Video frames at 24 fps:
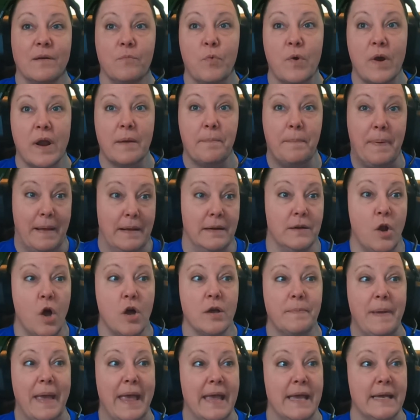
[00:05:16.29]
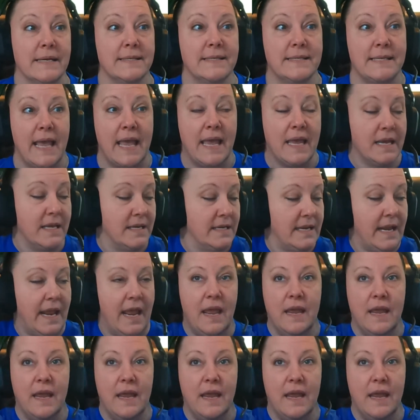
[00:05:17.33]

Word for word: wearing long pants and